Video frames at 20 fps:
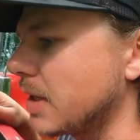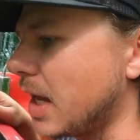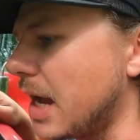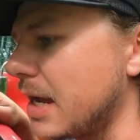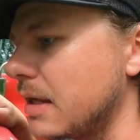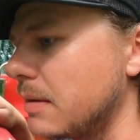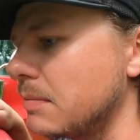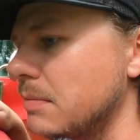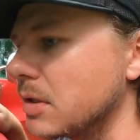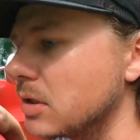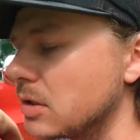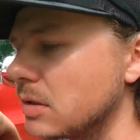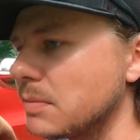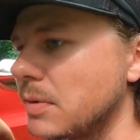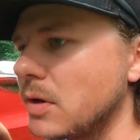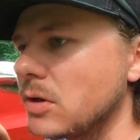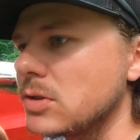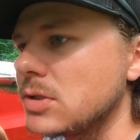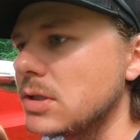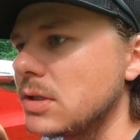I didn't build it
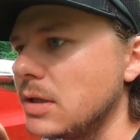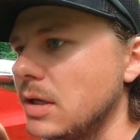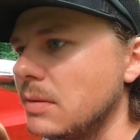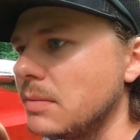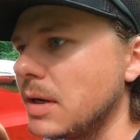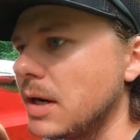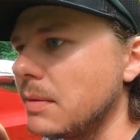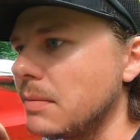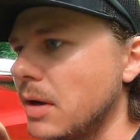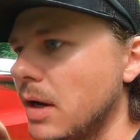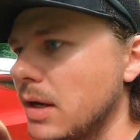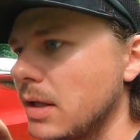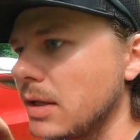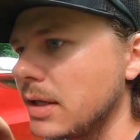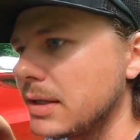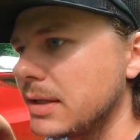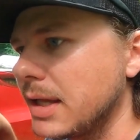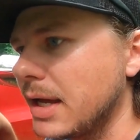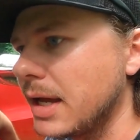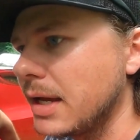personally, but I bought it
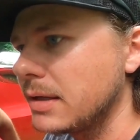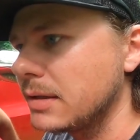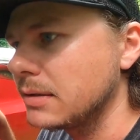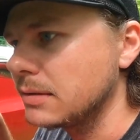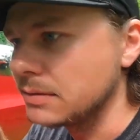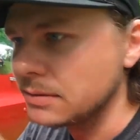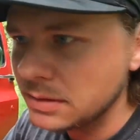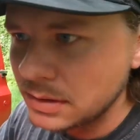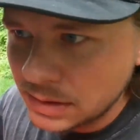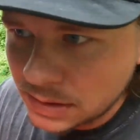like that, and